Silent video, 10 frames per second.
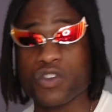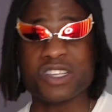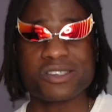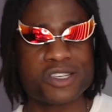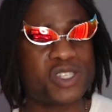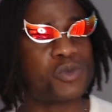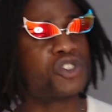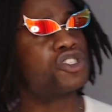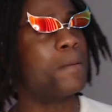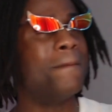these skills
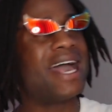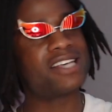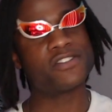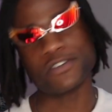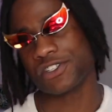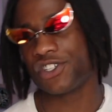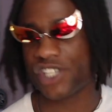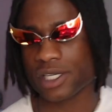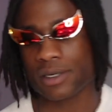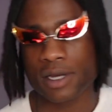which the master
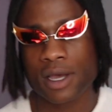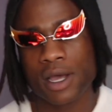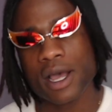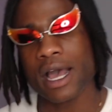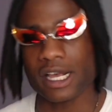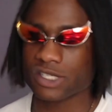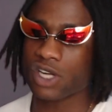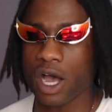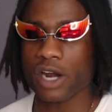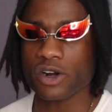Shin has
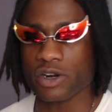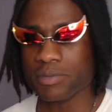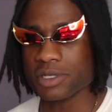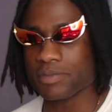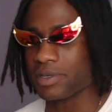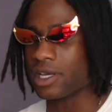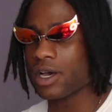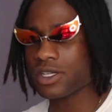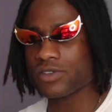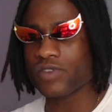taught her. But
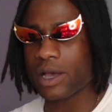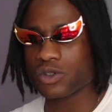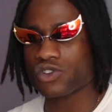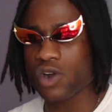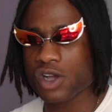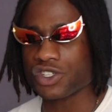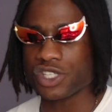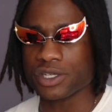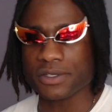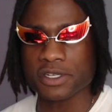because of how strong she
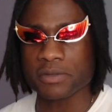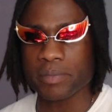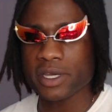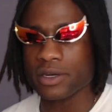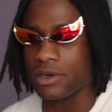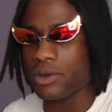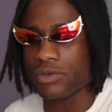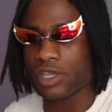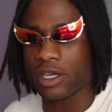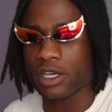is, these men don't
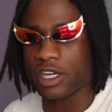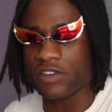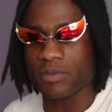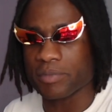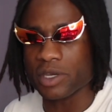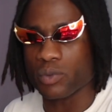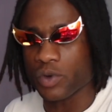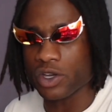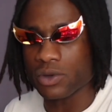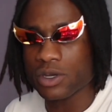think it could even be
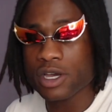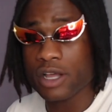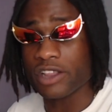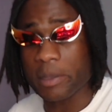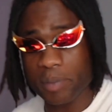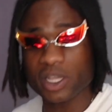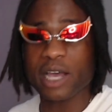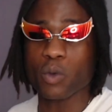real. They pull out